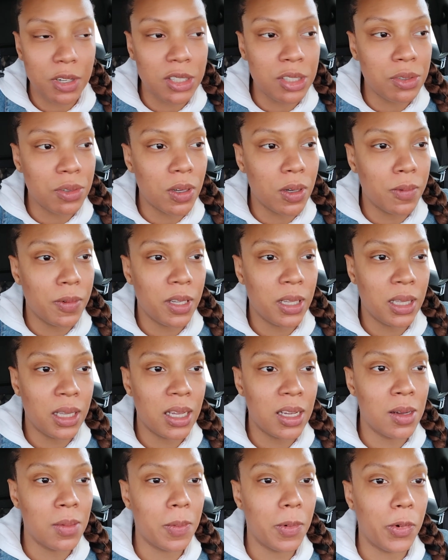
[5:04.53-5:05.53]
ritual with
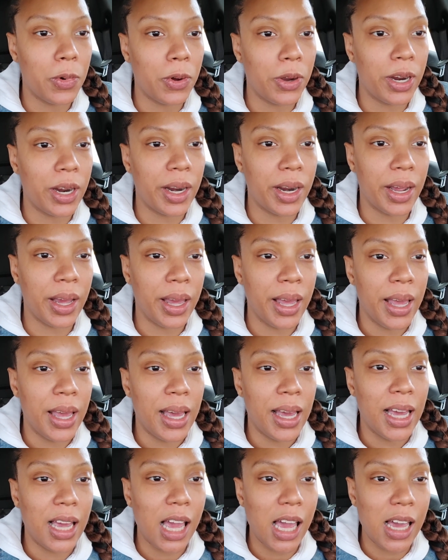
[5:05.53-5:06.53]
him or
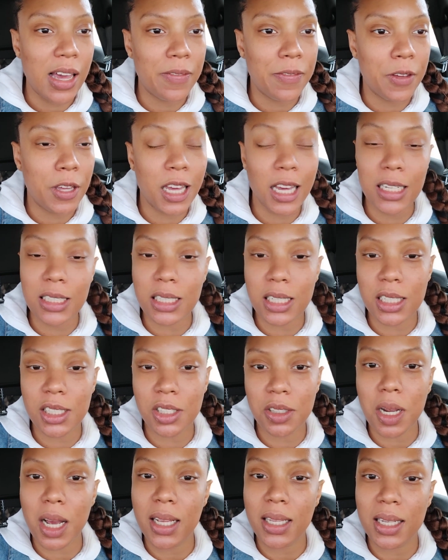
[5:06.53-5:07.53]
if he
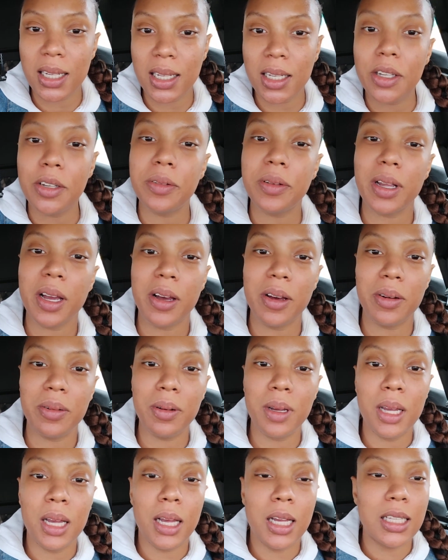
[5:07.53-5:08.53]
just try to, you
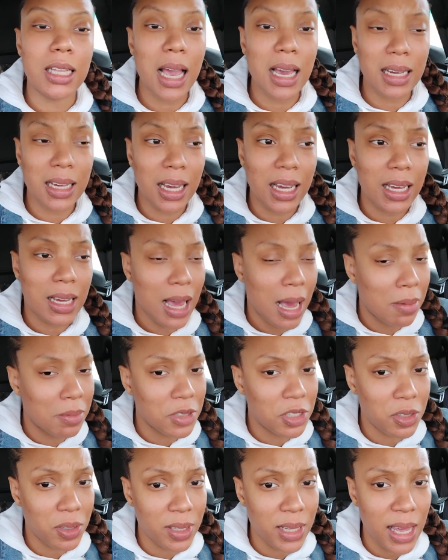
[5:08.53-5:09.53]
know,
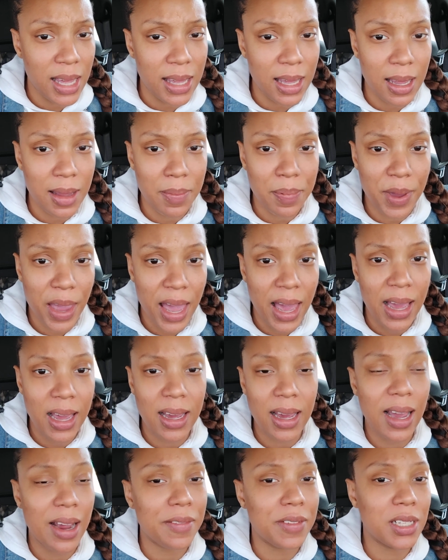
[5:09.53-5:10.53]
I'm sure they get
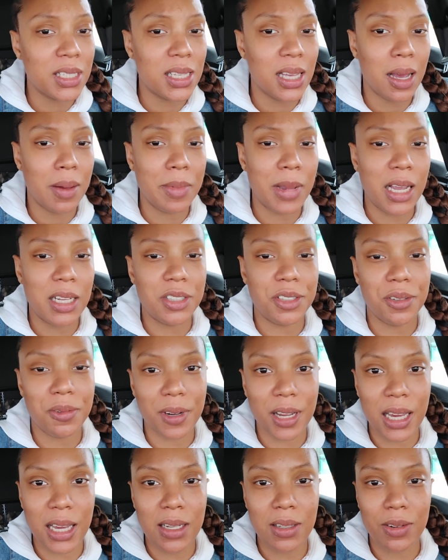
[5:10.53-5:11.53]
paid every time they
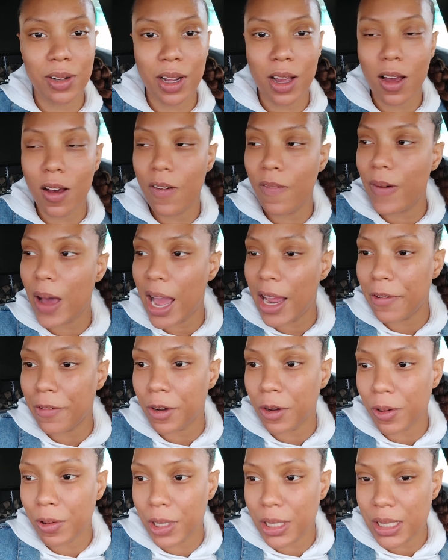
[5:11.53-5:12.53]
trend or go
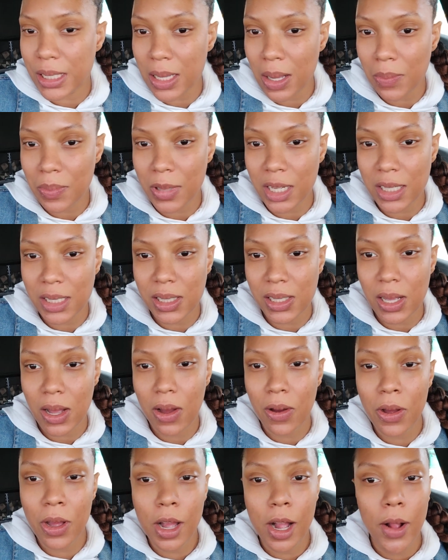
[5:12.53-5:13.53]
viral or something.
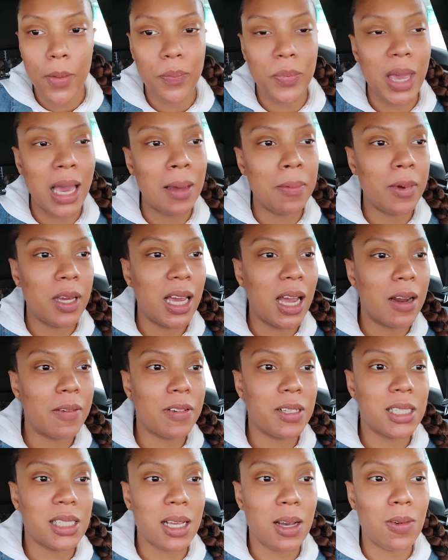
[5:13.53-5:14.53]
So maybe
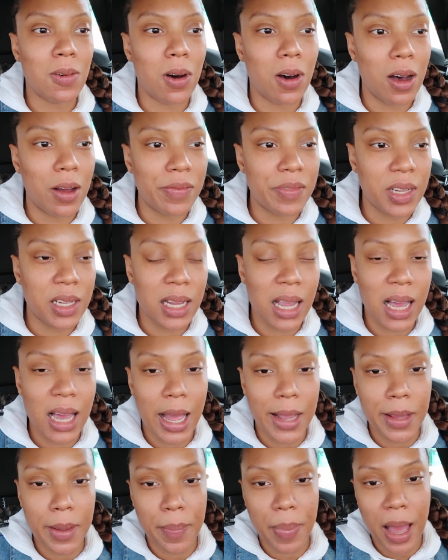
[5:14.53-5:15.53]
every so often they
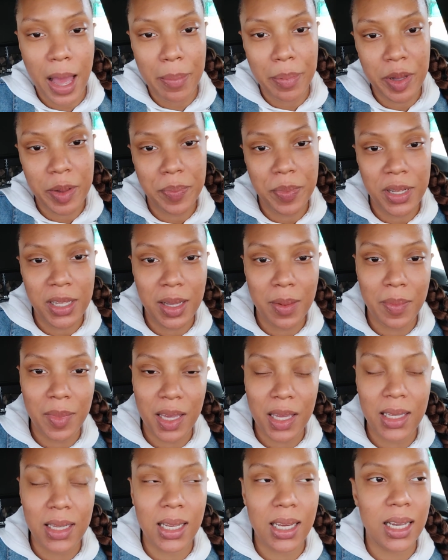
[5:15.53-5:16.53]
got to pop up in the
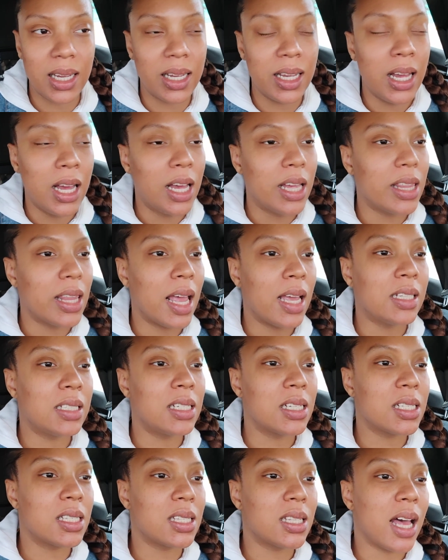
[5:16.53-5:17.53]
media. Like,
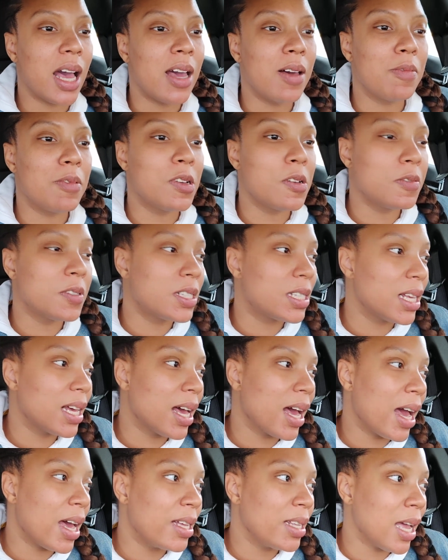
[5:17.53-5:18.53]
just like, what was the
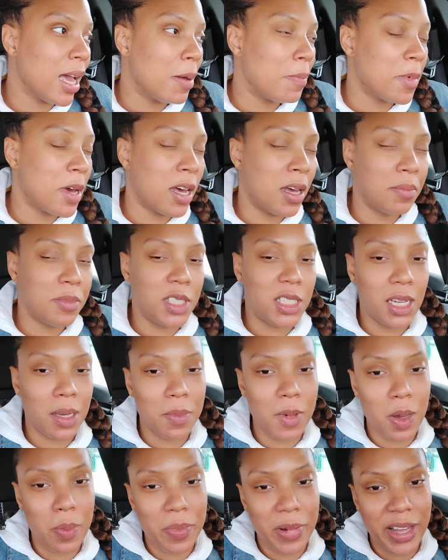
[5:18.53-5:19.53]
guy named
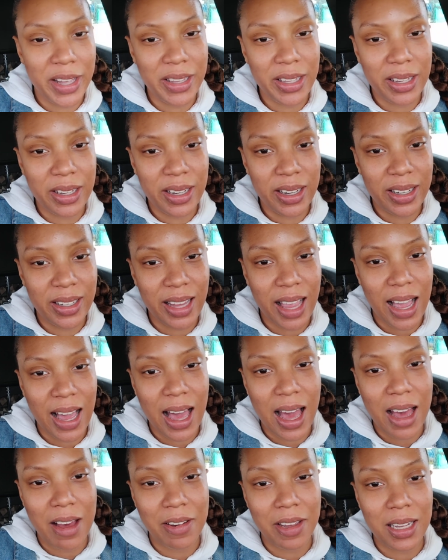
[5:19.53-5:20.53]
Jimmy Butler?
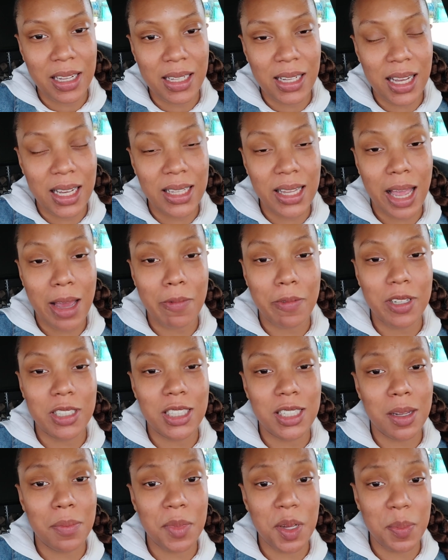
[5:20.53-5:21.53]
Like, how he did, like,
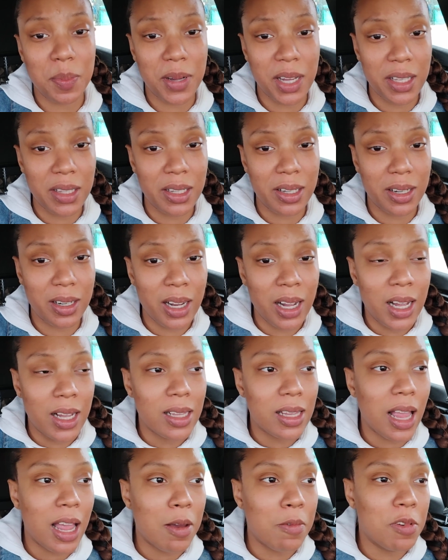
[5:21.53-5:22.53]
with Jimmy Butler.
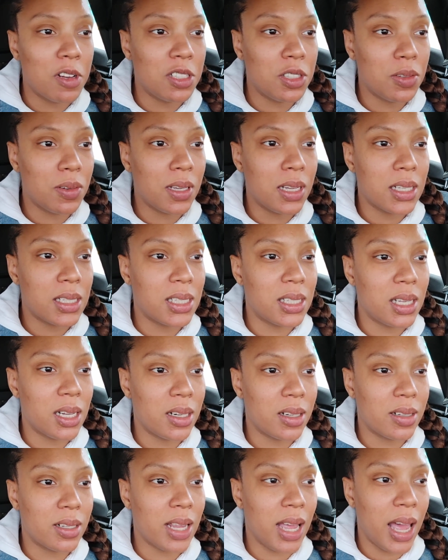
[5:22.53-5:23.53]
Like, would you
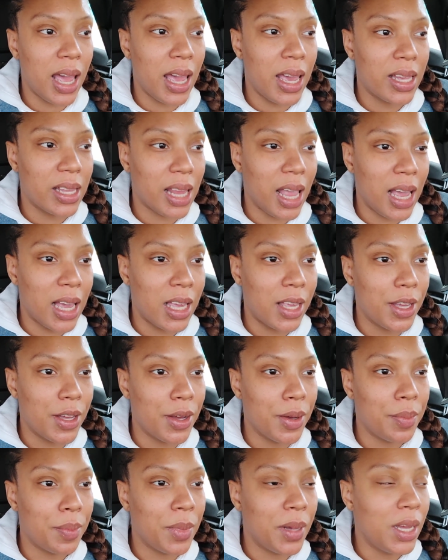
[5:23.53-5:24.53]
consider that, like,
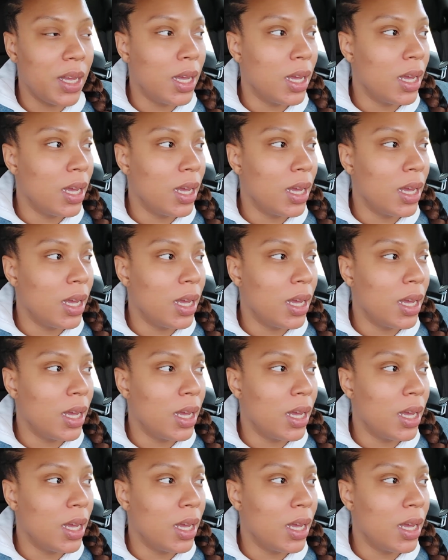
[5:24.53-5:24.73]
him